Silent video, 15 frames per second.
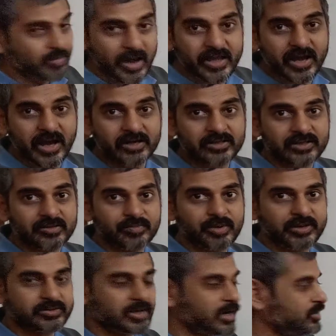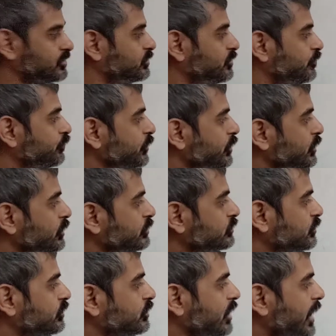by R3 plus R2.
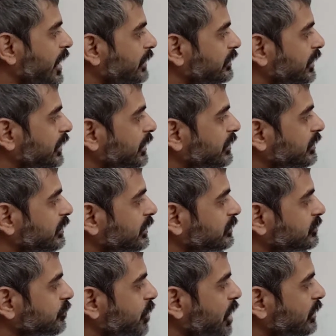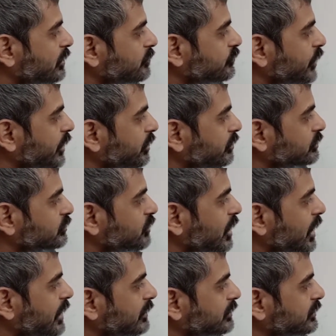So, and then on the bottom side also
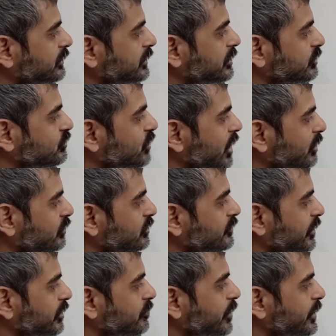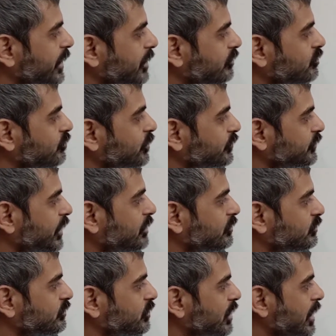R3 into R2 divided by R2 plus
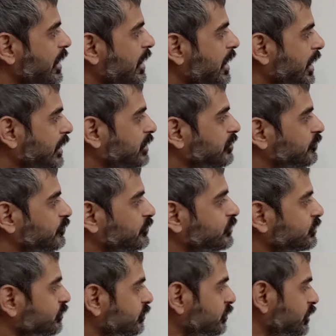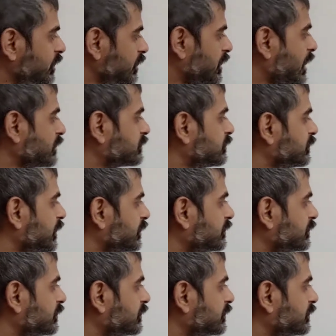R2, and if you cancel